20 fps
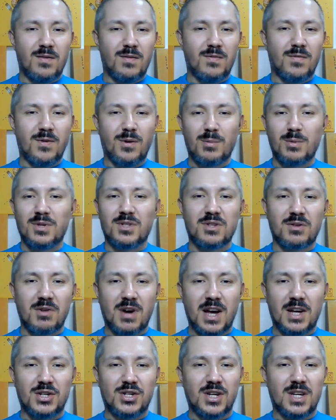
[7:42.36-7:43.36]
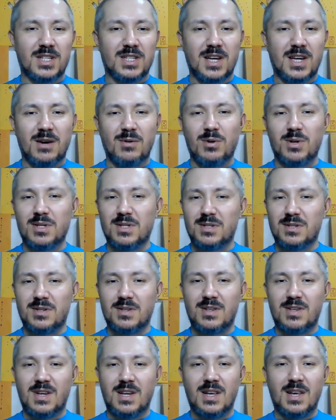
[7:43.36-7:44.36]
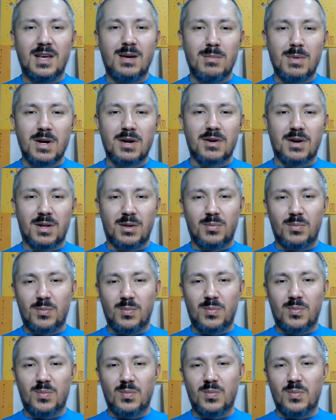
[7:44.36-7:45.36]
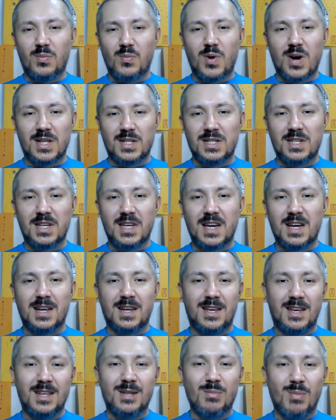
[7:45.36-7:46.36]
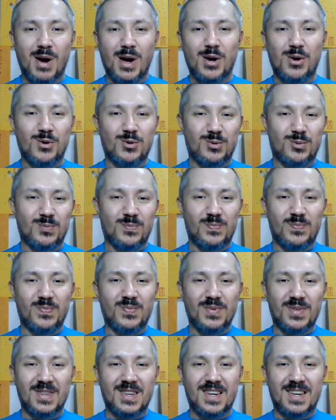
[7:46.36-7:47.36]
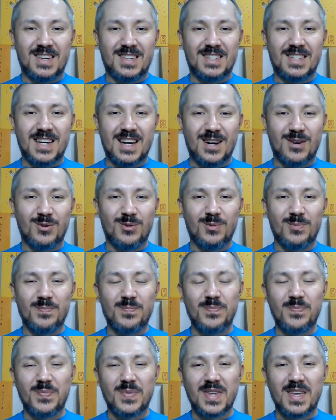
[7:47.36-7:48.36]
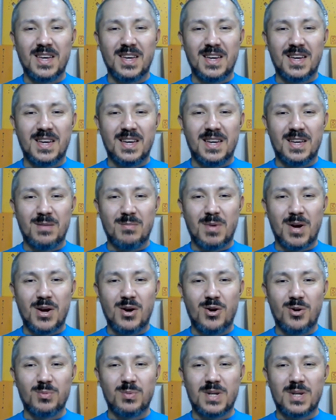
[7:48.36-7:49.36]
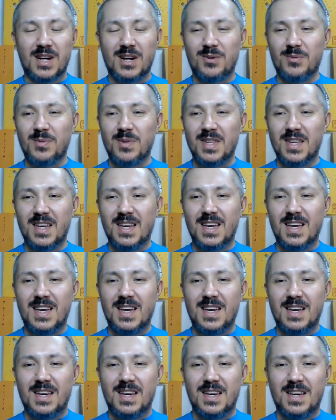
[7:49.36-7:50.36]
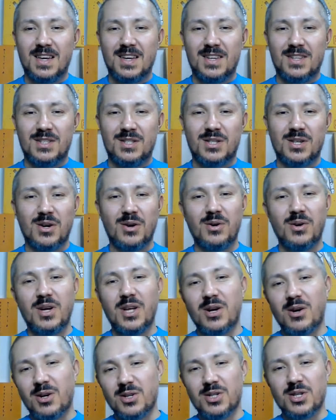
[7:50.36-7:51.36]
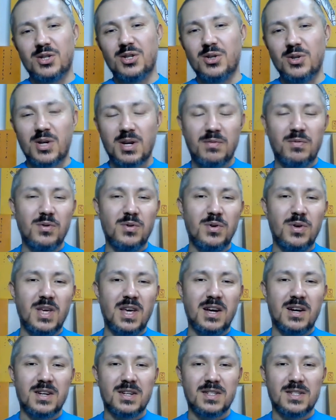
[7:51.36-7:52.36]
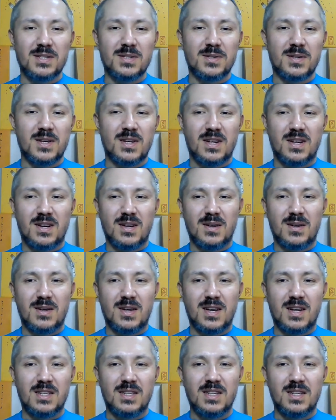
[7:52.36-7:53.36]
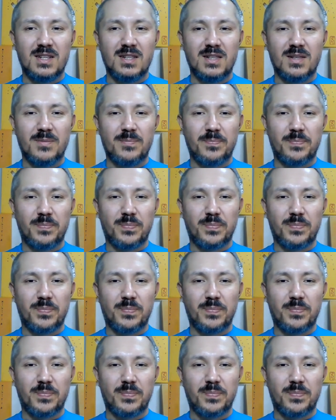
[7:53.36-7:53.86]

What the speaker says: from the scratch, as I was an immigrant once again in my own town, in my hometown. So it also took a few years until